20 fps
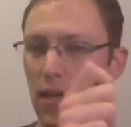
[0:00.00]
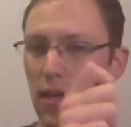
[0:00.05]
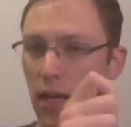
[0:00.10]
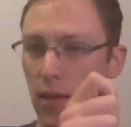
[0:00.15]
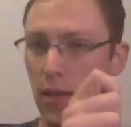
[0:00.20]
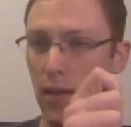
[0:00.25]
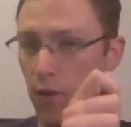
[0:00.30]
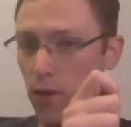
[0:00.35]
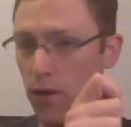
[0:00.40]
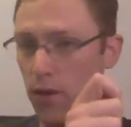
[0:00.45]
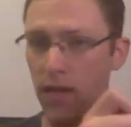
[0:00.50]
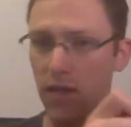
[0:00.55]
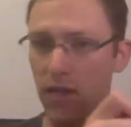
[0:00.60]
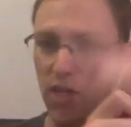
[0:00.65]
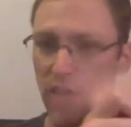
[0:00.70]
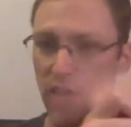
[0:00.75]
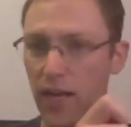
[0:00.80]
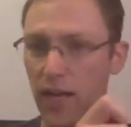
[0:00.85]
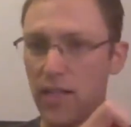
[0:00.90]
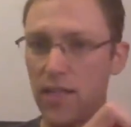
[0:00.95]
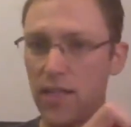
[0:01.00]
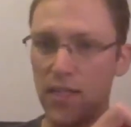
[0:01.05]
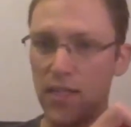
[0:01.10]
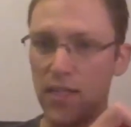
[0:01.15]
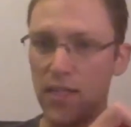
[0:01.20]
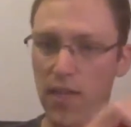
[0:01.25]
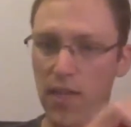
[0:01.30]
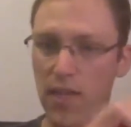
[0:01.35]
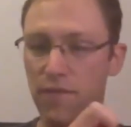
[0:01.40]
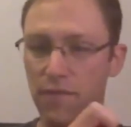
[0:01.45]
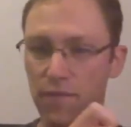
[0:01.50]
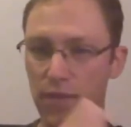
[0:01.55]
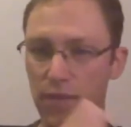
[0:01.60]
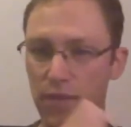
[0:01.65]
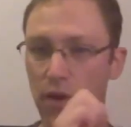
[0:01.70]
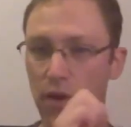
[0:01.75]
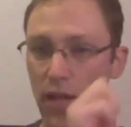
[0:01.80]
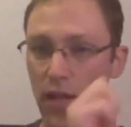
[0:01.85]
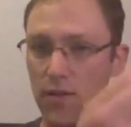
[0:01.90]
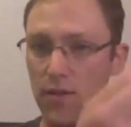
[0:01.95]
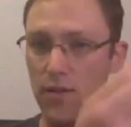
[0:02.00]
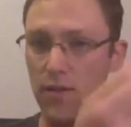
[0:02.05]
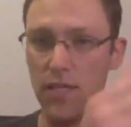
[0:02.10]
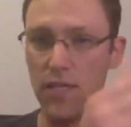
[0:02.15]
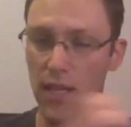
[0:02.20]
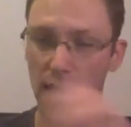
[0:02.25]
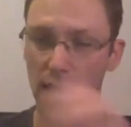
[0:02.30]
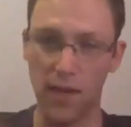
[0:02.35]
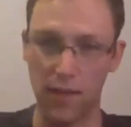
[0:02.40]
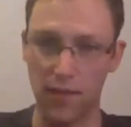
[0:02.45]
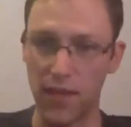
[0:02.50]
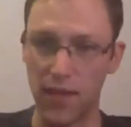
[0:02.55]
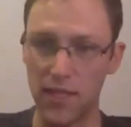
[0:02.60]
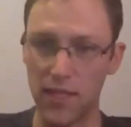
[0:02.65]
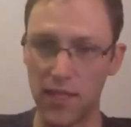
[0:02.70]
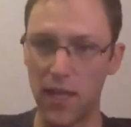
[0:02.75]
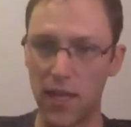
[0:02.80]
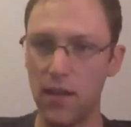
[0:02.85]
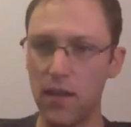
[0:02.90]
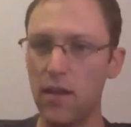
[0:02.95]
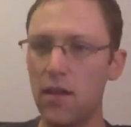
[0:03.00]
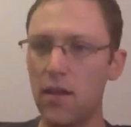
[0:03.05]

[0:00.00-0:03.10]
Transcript: and we're going to check to see if they're allowed to see it, and that's it.